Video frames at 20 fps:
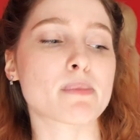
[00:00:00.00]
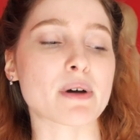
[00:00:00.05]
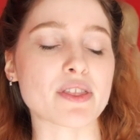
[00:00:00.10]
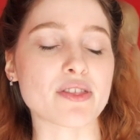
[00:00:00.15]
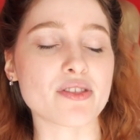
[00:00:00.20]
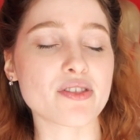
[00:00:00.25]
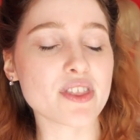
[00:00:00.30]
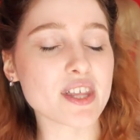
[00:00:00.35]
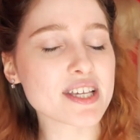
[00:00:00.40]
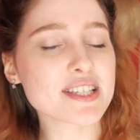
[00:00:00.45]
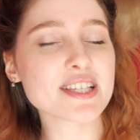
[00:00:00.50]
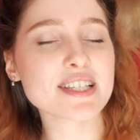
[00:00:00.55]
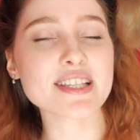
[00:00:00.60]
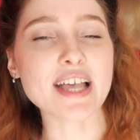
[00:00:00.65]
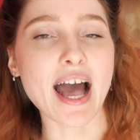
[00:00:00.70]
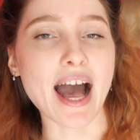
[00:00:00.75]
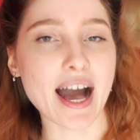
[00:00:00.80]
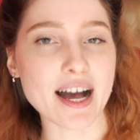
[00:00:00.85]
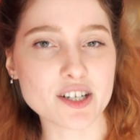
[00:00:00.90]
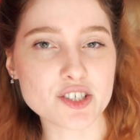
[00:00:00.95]
but this is
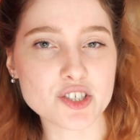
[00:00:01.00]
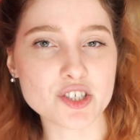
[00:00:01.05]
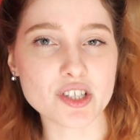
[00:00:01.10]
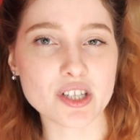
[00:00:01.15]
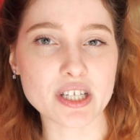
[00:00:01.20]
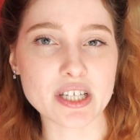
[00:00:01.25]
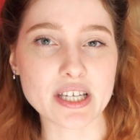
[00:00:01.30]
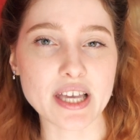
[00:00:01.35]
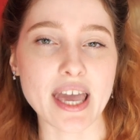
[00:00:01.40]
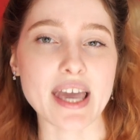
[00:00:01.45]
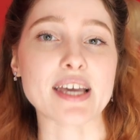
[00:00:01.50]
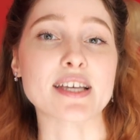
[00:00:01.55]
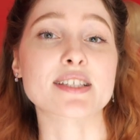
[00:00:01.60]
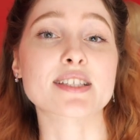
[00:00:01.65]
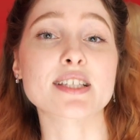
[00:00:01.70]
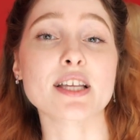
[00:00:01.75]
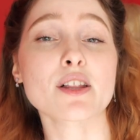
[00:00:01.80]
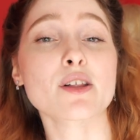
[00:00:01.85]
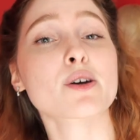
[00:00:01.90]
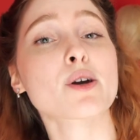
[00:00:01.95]
actually a
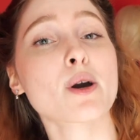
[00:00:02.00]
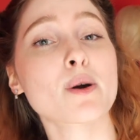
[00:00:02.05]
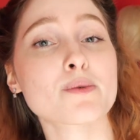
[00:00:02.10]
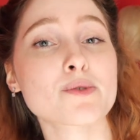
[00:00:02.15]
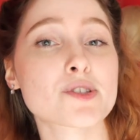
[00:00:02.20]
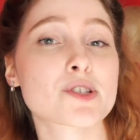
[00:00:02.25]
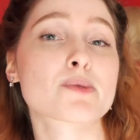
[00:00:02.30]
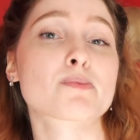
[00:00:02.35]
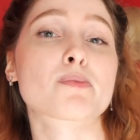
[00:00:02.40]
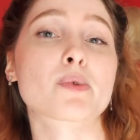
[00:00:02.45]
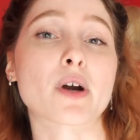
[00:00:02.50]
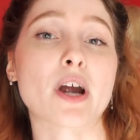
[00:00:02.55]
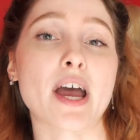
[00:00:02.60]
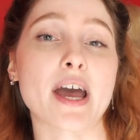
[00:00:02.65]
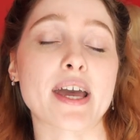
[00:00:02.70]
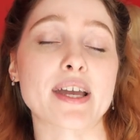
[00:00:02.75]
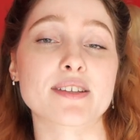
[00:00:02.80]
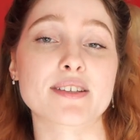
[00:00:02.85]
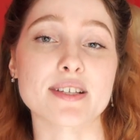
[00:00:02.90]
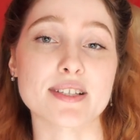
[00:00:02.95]
silicone
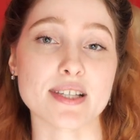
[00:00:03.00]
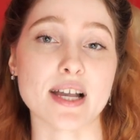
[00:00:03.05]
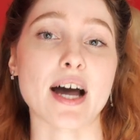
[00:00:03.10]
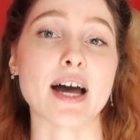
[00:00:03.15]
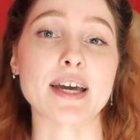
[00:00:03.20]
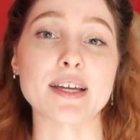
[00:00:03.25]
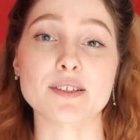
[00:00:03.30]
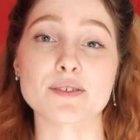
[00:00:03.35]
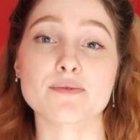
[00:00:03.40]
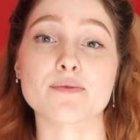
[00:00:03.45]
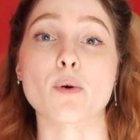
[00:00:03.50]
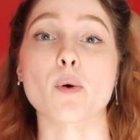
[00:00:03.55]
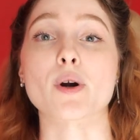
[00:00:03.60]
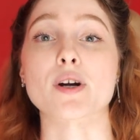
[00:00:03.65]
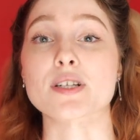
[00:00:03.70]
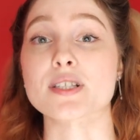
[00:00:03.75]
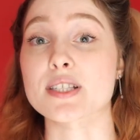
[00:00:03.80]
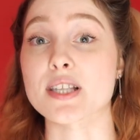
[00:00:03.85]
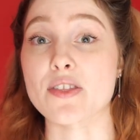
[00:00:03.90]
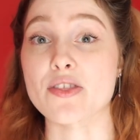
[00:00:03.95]
spray designed
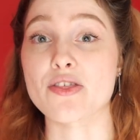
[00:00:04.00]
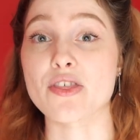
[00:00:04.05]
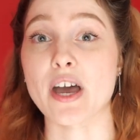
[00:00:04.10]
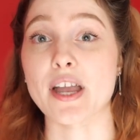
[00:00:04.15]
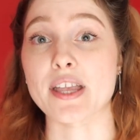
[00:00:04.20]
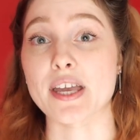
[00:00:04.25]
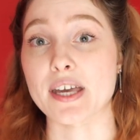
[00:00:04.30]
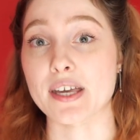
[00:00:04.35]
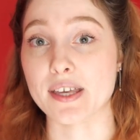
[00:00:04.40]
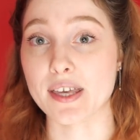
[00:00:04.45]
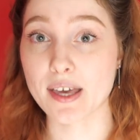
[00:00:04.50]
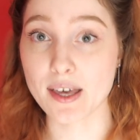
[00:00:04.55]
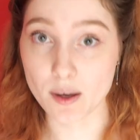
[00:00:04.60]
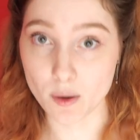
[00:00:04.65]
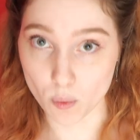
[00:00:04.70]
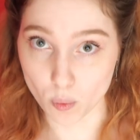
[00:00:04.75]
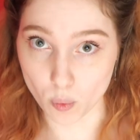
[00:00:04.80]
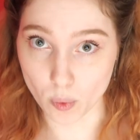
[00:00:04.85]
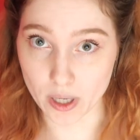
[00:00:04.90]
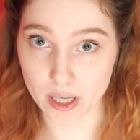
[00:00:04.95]
for synthetic
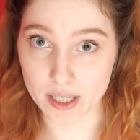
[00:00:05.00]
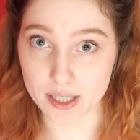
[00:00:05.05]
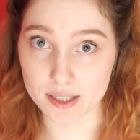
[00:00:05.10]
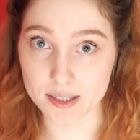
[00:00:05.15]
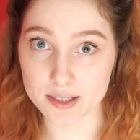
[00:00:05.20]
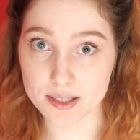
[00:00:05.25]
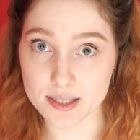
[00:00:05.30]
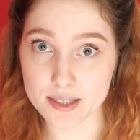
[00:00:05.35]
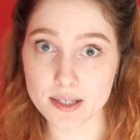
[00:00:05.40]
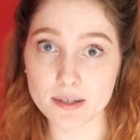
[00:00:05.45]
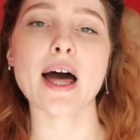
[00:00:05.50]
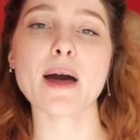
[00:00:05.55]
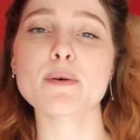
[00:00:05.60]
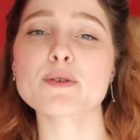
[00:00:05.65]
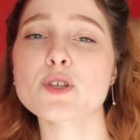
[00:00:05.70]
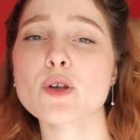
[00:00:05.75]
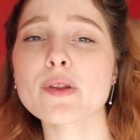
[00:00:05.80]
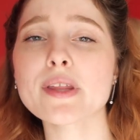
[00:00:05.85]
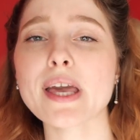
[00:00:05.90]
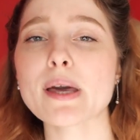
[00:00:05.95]
wigs. I
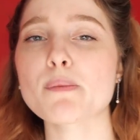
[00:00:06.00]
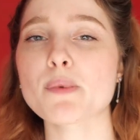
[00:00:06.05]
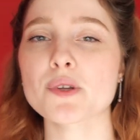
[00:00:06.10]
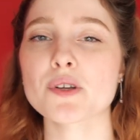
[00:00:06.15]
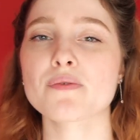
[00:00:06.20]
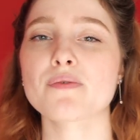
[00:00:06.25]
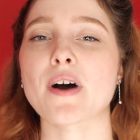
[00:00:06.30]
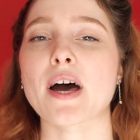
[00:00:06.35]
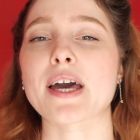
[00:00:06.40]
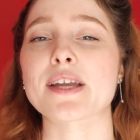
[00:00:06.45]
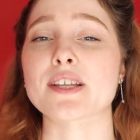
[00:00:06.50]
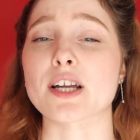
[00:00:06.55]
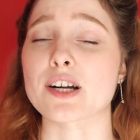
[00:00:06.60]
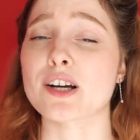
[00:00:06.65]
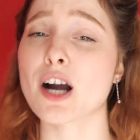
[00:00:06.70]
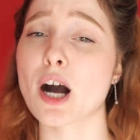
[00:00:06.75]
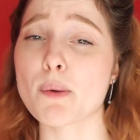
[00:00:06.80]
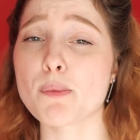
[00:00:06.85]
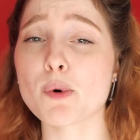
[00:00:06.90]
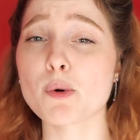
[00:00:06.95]
was only able to find a
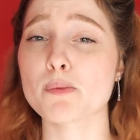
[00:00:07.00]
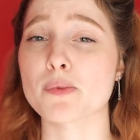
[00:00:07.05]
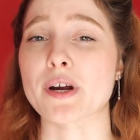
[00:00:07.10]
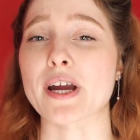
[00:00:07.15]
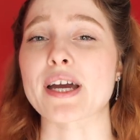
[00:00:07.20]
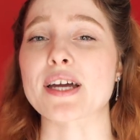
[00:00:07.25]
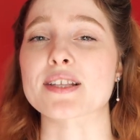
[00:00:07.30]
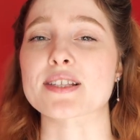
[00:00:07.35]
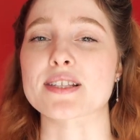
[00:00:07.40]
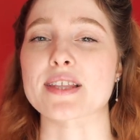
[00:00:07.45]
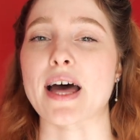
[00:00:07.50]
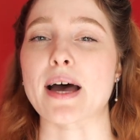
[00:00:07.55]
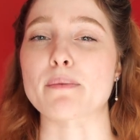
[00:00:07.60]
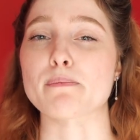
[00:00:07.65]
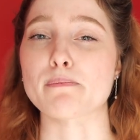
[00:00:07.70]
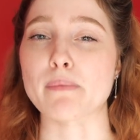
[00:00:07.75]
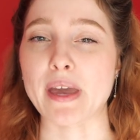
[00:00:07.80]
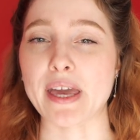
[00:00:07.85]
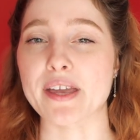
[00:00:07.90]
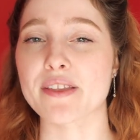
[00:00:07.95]
couple brands that
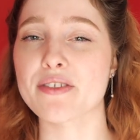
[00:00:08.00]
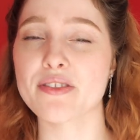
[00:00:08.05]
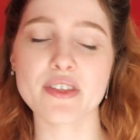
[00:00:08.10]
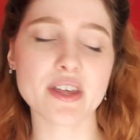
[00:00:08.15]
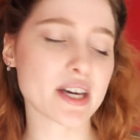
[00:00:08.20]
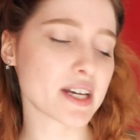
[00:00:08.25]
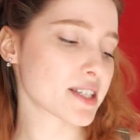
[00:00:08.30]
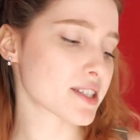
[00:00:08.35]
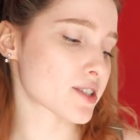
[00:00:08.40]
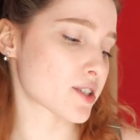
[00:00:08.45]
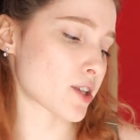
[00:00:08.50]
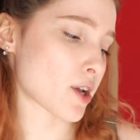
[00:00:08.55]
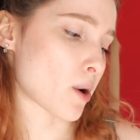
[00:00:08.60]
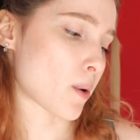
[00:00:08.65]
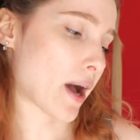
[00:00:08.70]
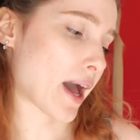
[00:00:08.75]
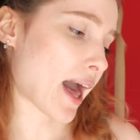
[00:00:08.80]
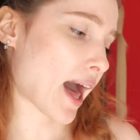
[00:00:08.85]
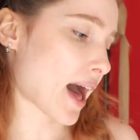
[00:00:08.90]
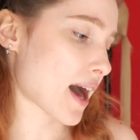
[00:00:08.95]
made this, so
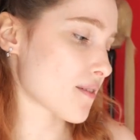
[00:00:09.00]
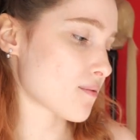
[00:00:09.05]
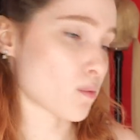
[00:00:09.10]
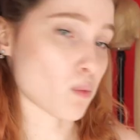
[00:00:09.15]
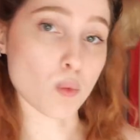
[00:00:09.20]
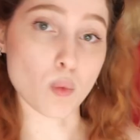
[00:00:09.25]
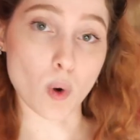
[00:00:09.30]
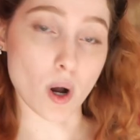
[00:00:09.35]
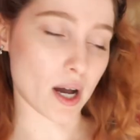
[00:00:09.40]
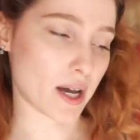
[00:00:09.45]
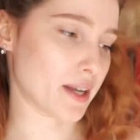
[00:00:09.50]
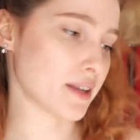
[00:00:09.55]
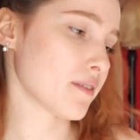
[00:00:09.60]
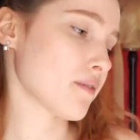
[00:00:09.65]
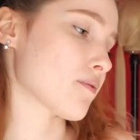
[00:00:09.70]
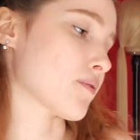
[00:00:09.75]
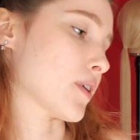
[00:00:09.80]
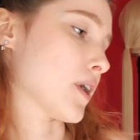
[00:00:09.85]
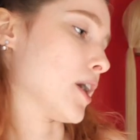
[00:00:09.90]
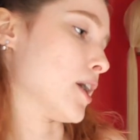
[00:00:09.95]
I have one
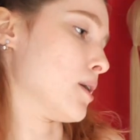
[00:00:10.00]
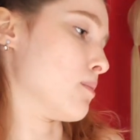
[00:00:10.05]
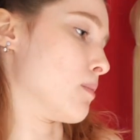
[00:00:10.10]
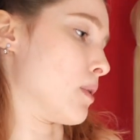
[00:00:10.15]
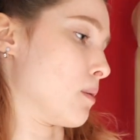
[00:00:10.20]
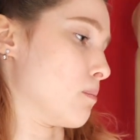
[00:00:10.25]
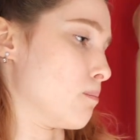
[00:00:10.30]
from